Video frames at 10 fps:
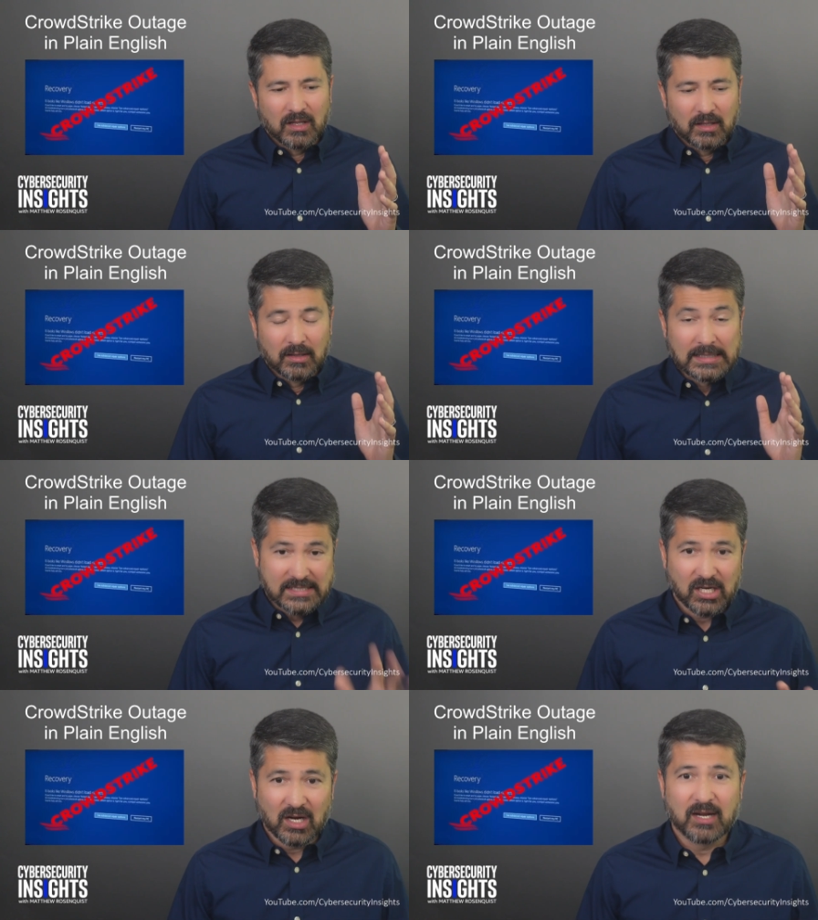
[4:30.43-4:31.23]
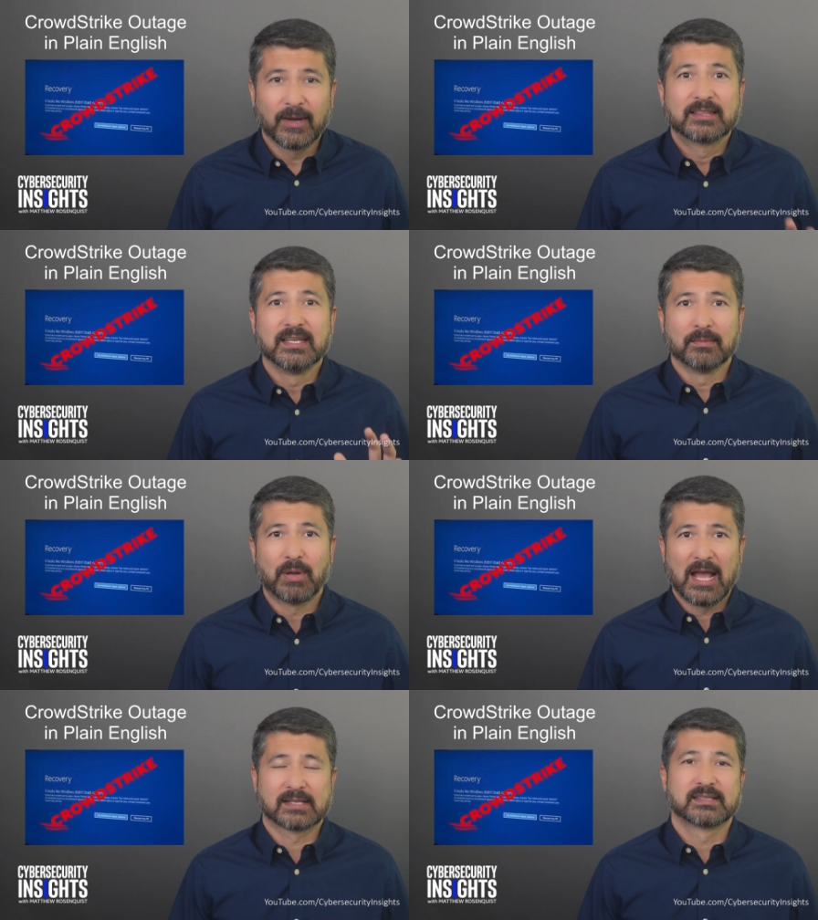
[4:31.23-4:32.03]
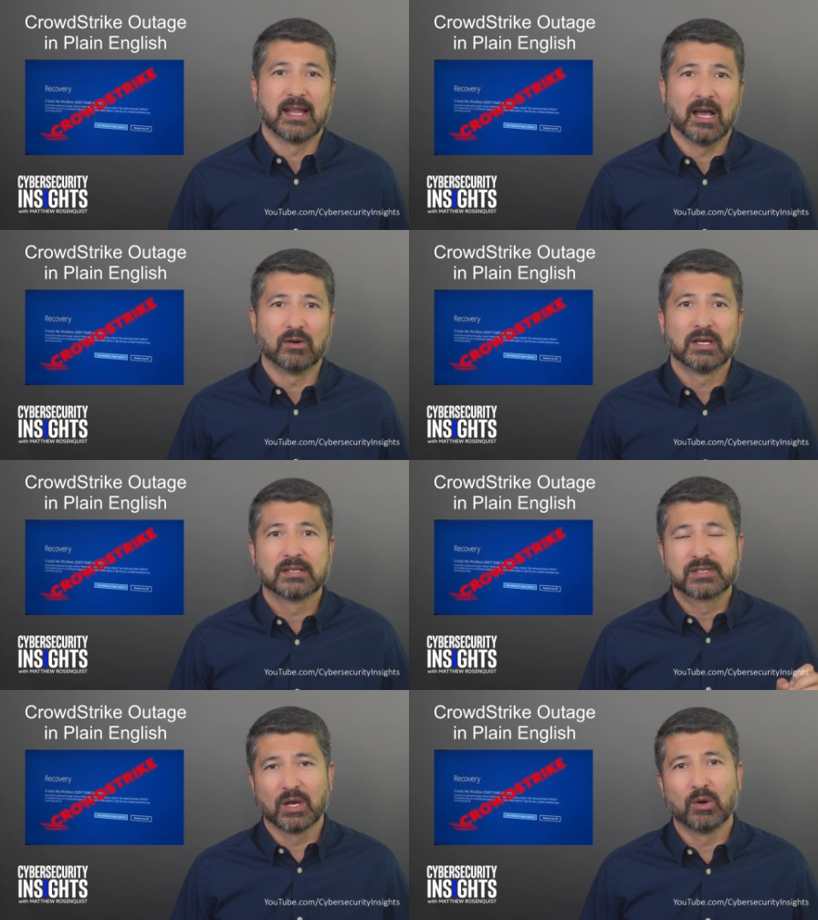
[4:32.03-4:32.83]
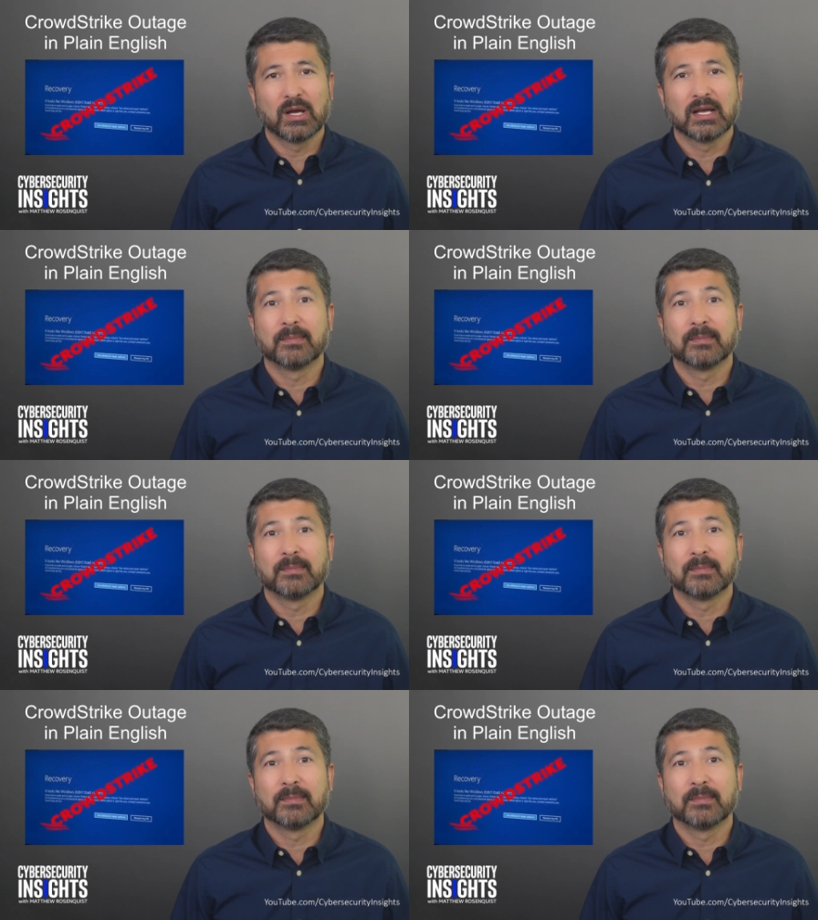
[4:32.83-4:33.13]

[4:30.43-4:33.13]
Let's talk about the impacts now. So,